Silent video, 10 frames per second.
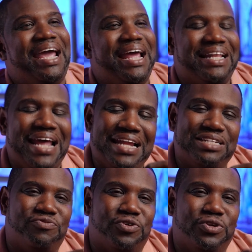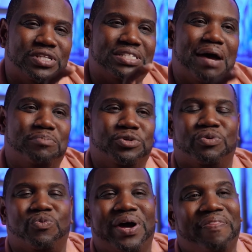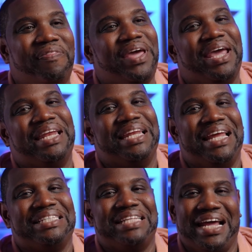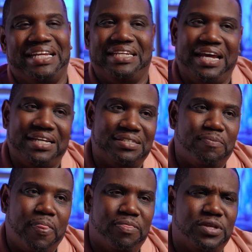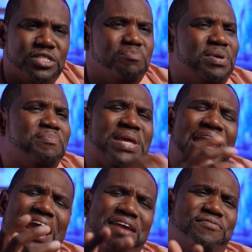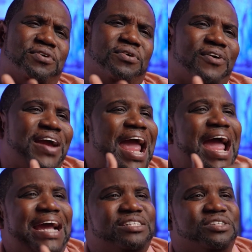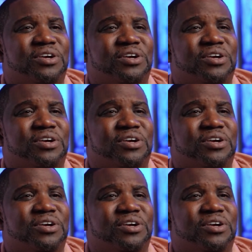And that is for you to stop doing one thing in the next 90 days. This could be a behavior or action,